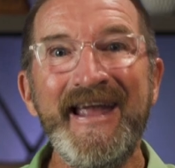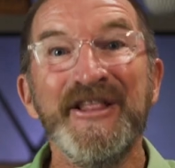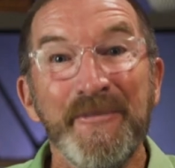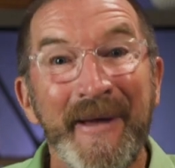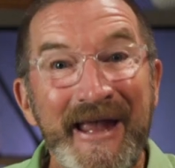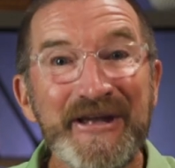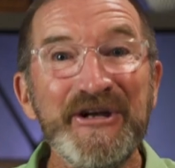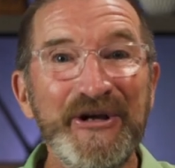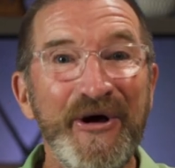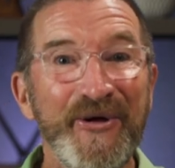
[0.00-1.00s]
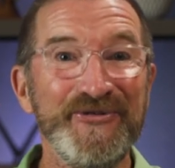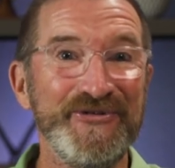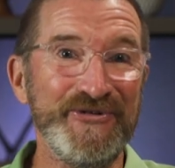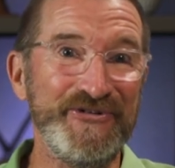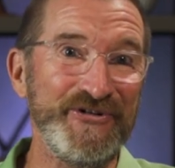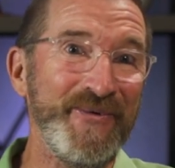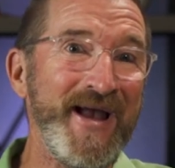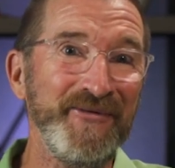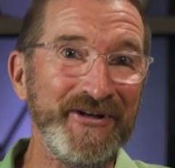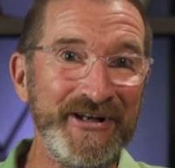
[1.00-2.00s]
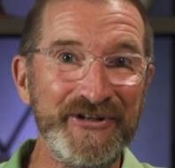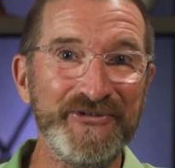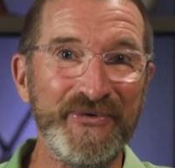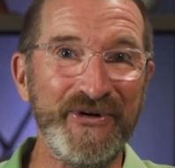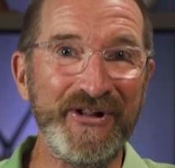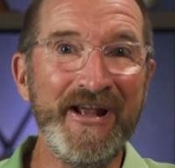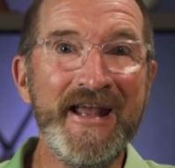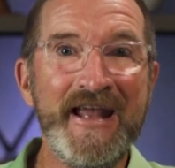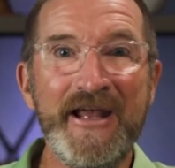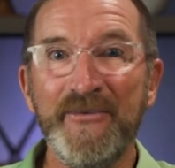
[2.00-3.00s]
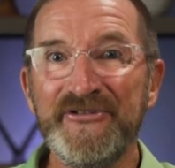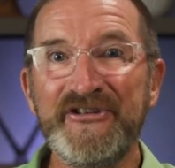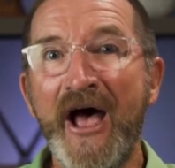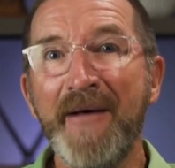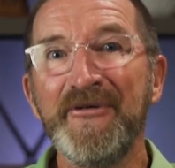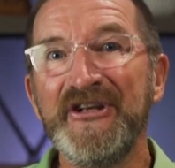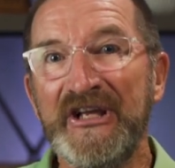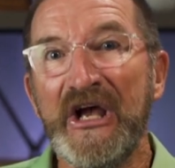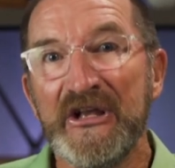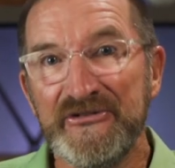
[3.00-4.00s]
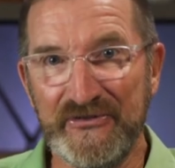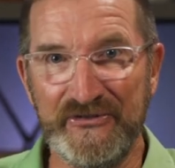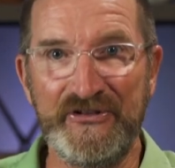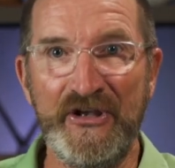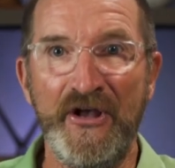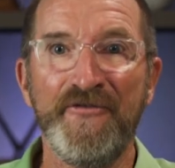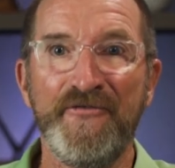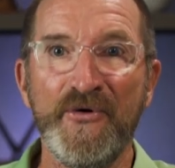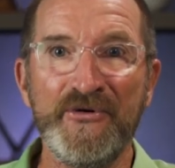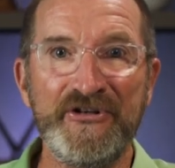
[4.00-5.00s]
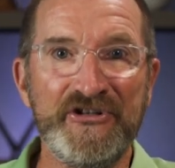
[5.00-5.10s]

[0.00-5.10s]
In the pagan culture surrounding Israel, it was common to cut yourself or